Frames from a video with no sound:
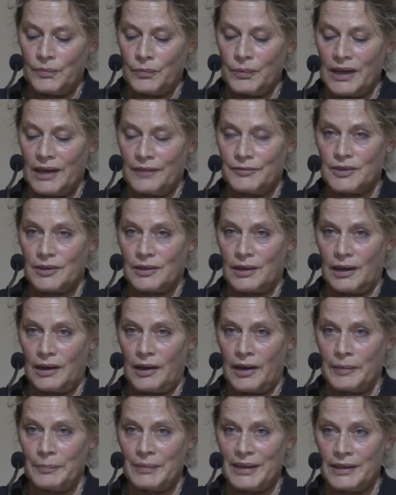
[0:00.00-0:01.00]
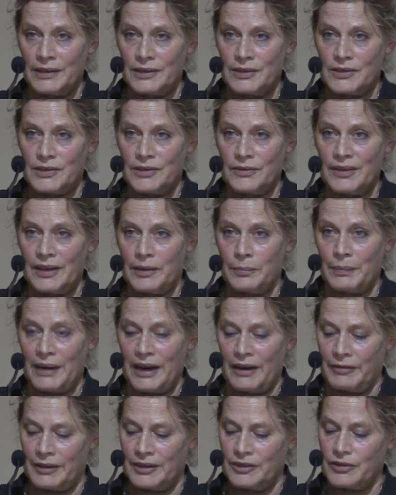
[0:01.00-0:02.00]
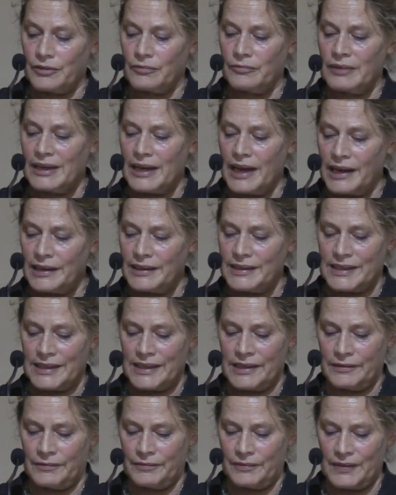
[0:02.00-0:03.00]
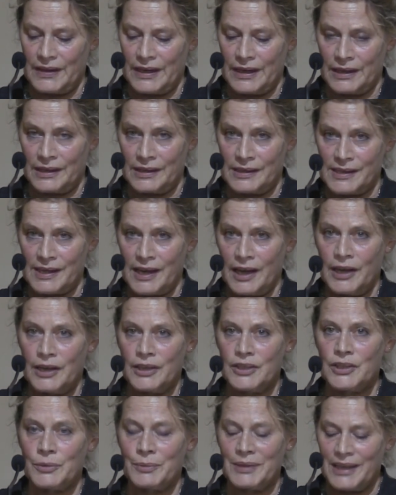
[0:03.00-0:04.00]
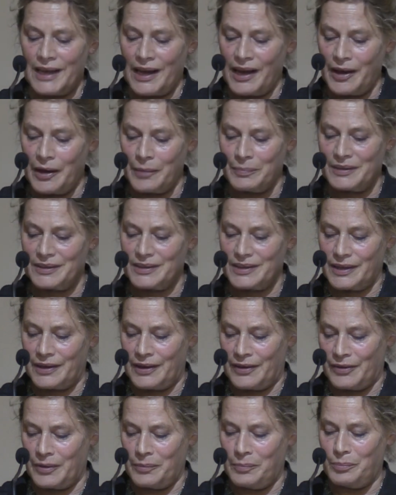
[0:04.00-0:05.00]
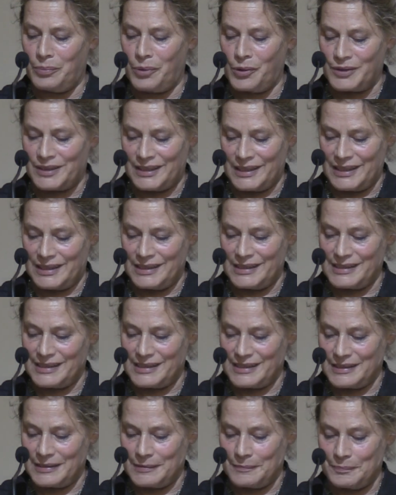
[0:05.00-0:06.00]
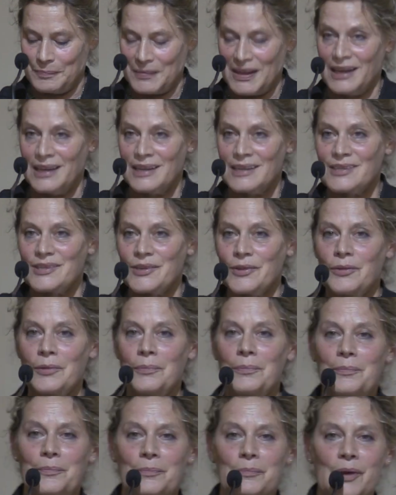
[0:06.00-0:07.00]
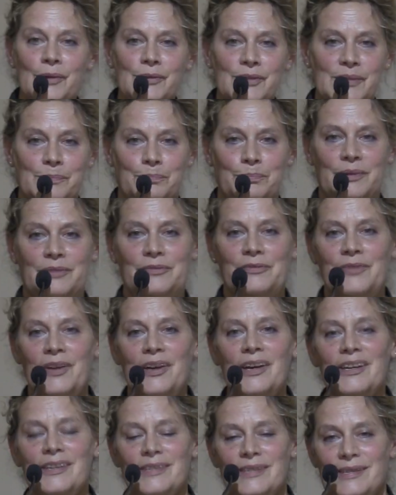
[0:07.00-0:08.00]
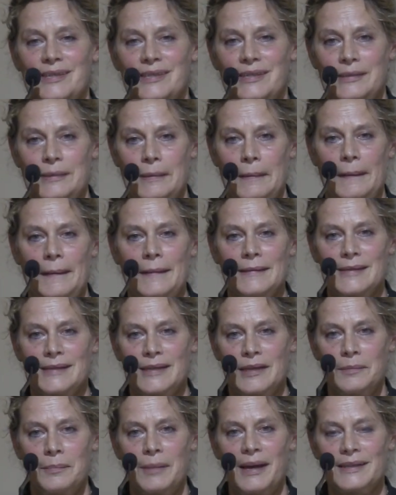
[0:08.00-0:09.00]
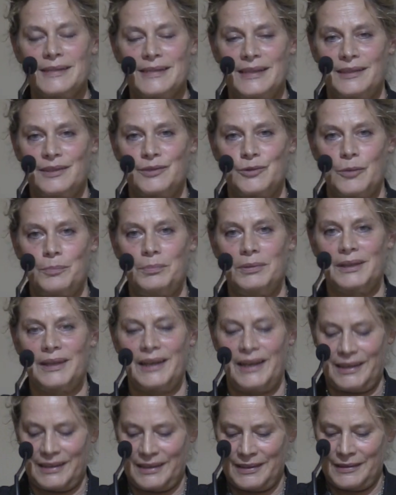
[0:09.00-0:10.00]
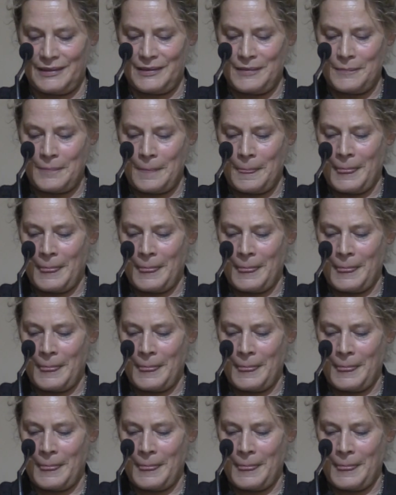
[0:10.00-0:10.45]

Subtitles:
We have to climb into the apparent reality of things to inhabit other bodies. So the most perverse cinematic doppelganger